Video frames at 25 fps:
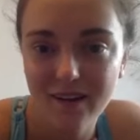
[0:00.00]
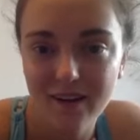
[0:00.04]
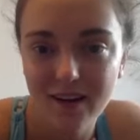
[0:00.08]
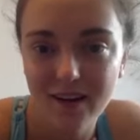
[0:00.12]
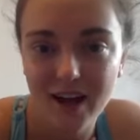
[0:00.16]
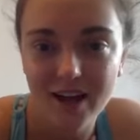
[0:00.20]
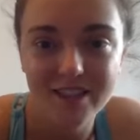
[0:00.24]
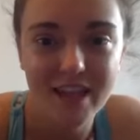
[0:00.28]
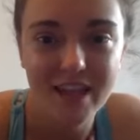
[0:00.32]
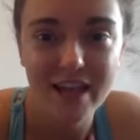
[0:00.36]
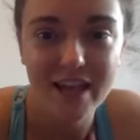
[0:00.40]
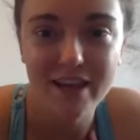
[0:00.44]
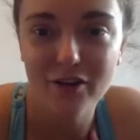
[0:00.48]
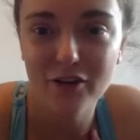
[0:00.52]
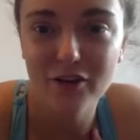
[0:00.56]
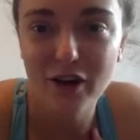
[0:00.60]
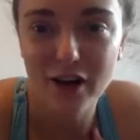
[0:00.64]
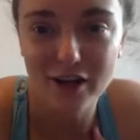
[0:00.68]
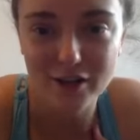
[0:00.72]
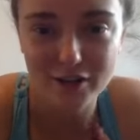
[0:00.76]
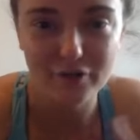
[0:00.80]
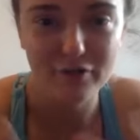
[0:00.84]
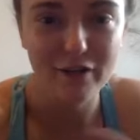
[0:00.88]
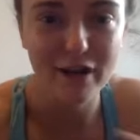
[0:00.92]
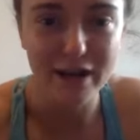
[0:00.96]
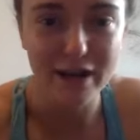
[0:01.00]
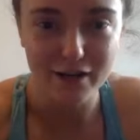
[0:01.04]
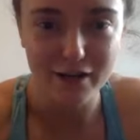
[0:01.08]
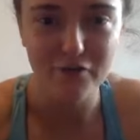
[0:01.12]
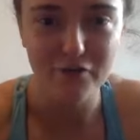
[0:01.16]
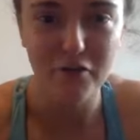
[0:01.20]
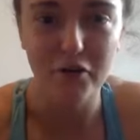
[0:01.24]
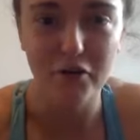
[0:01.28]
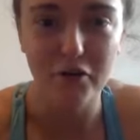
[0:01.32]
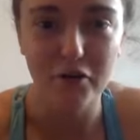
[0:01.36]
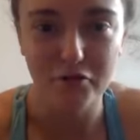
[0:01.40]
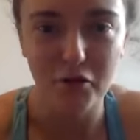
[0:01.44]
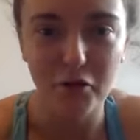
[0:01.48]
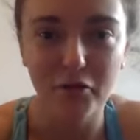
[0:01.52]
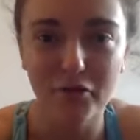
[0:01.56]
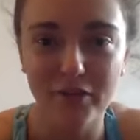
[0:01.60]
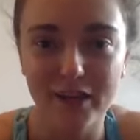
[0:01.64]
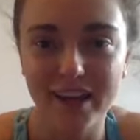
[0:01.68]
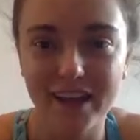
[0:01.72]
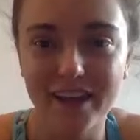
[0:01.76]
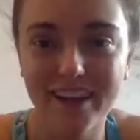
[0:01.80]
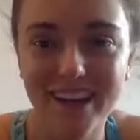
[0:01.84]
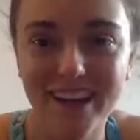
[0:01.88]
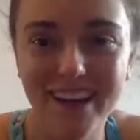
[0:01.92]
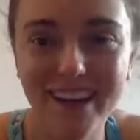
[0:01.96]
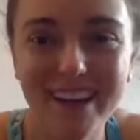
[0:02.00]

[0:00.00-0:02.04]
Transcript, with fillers: I take you guys are ready to rock and roll then.